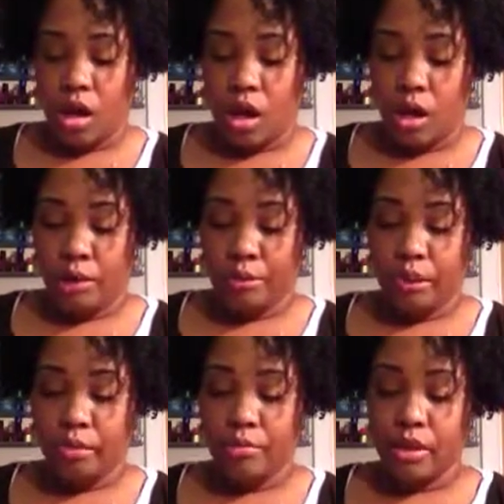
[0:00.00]

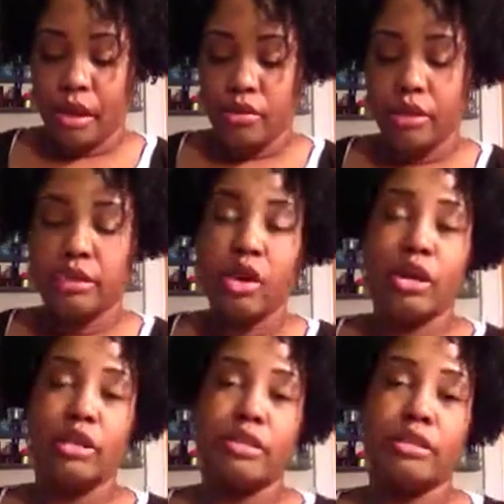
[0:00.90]
But I only try
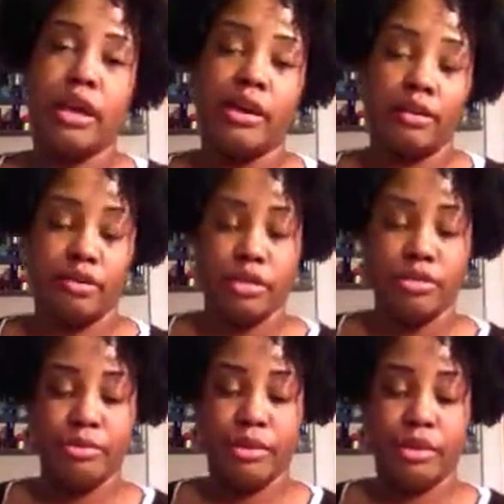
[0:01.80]
to contain her
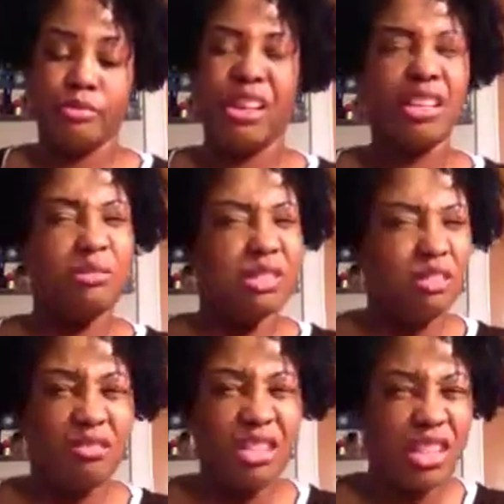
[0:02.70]
just because my husband
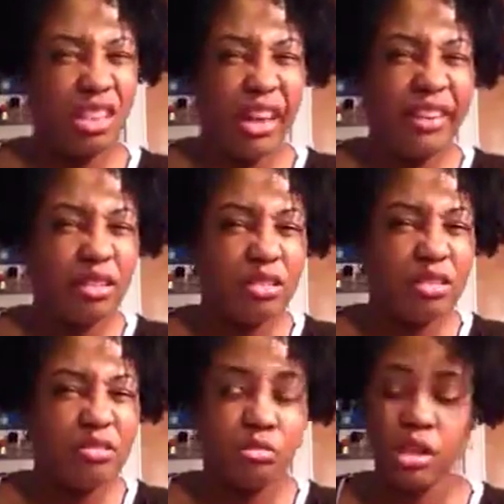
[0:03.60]
don't really like her
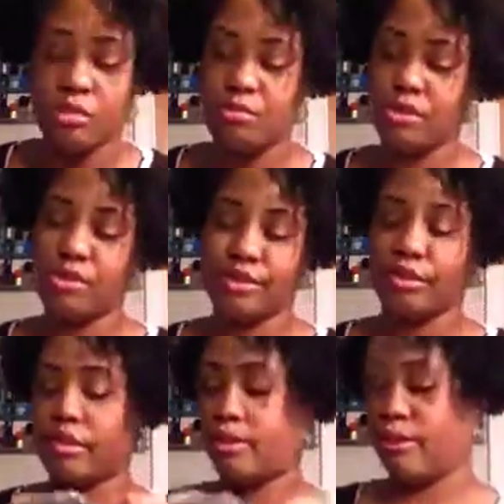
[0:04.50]
too much, but
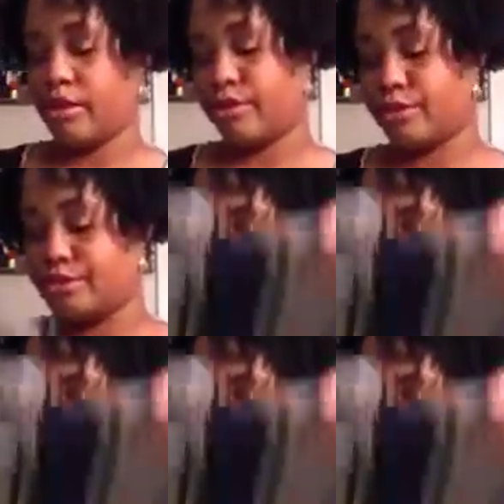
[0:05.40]
that whatever.